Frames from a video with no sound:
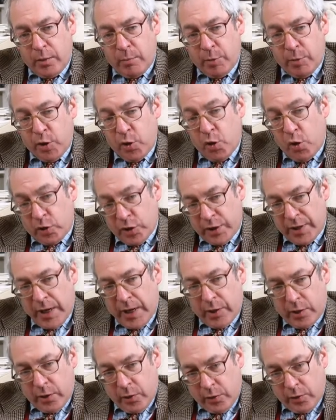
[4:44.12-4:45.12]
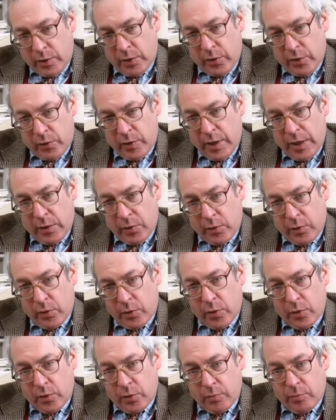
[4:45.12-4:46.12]
but not analogous in the sense
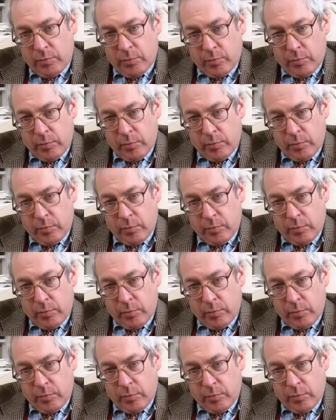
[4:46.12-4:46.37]
that